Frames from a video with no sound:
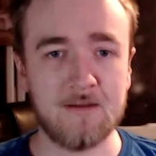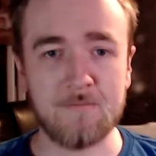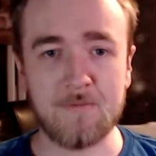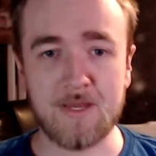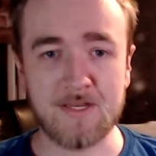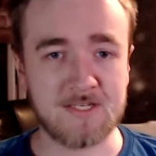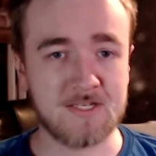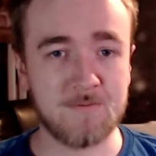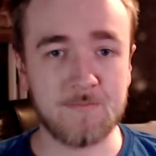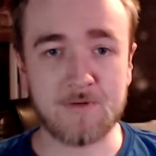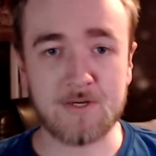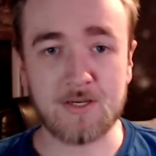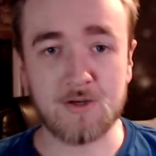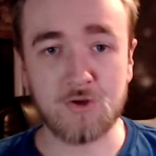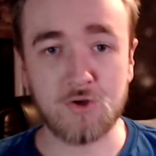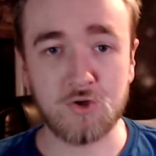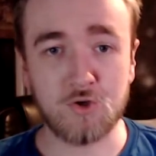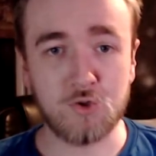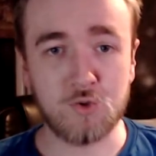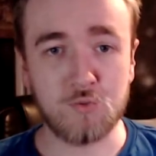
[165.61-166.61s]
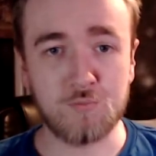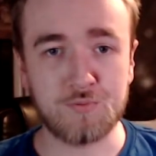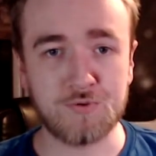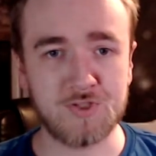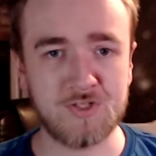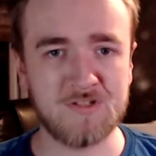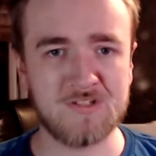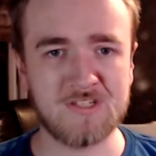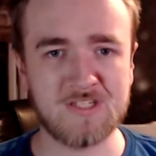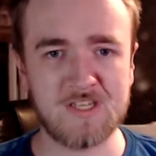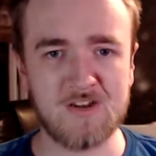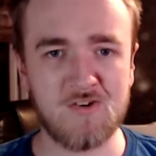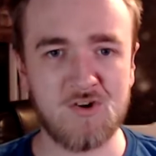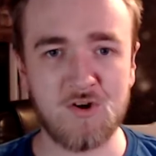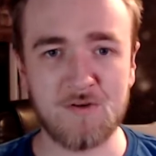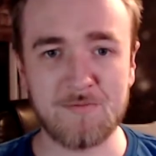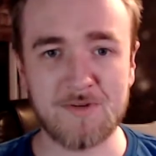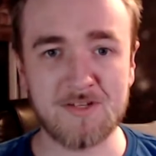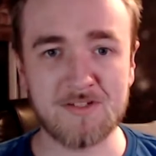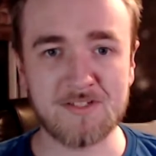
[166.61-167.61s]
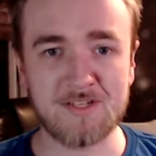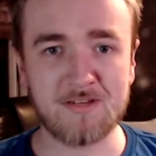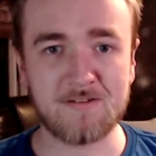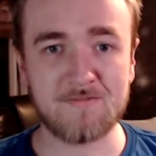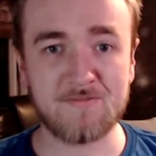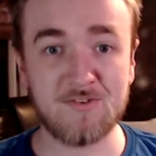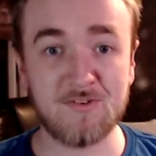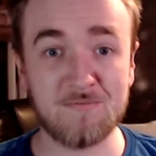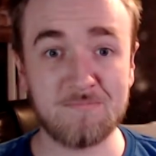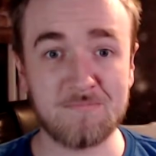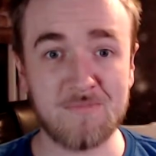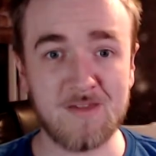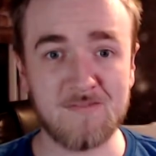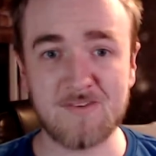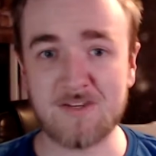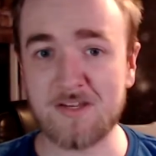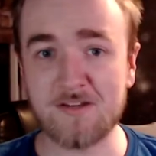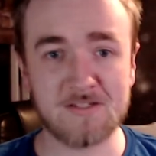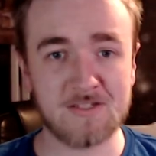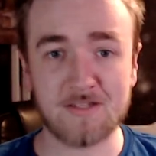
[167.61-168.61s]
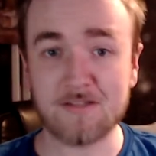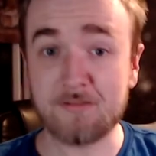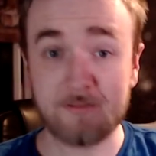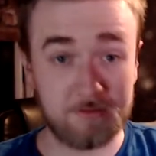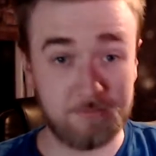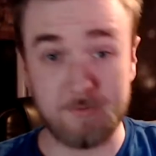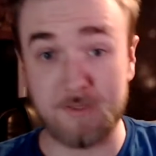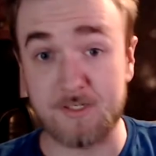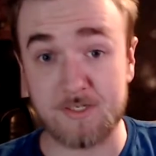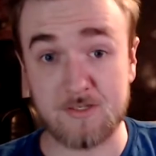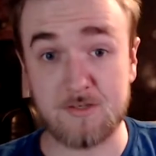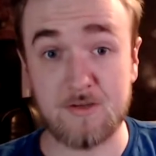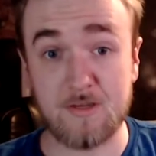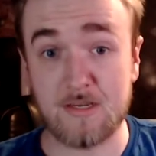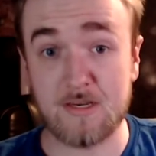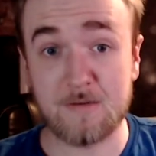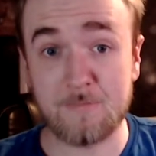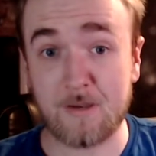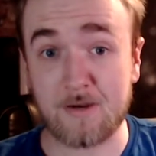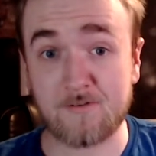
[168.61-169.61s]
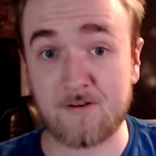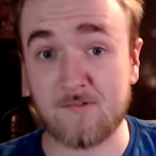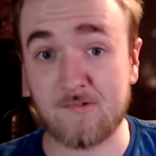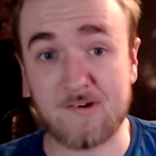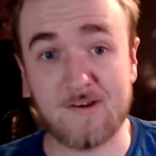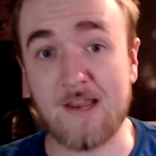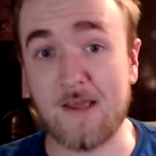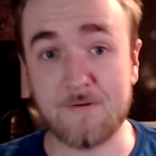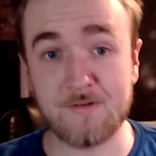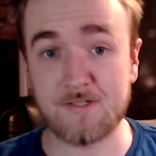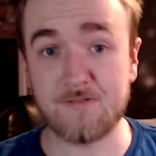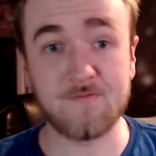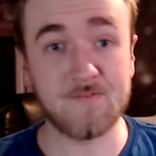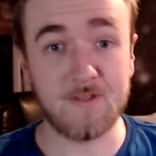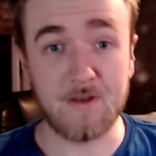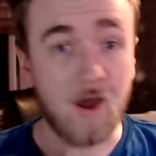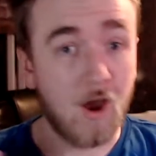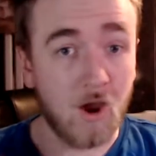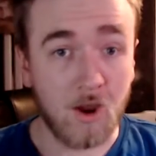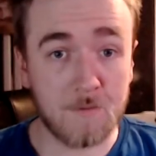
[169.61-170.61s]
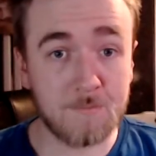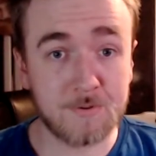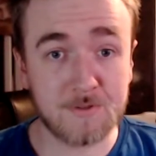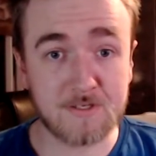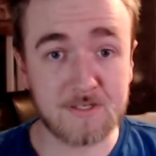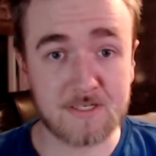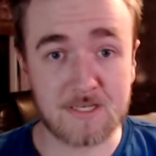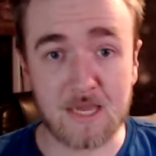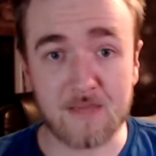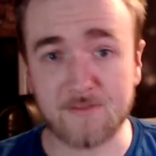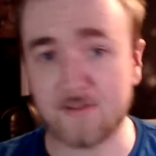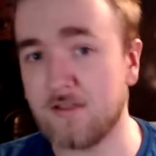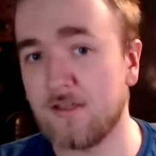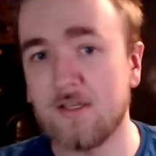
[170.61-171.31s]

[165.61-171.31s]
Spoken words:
As somebody who produces their own music for their videos, like the music you hear in the background right now is something that I put together,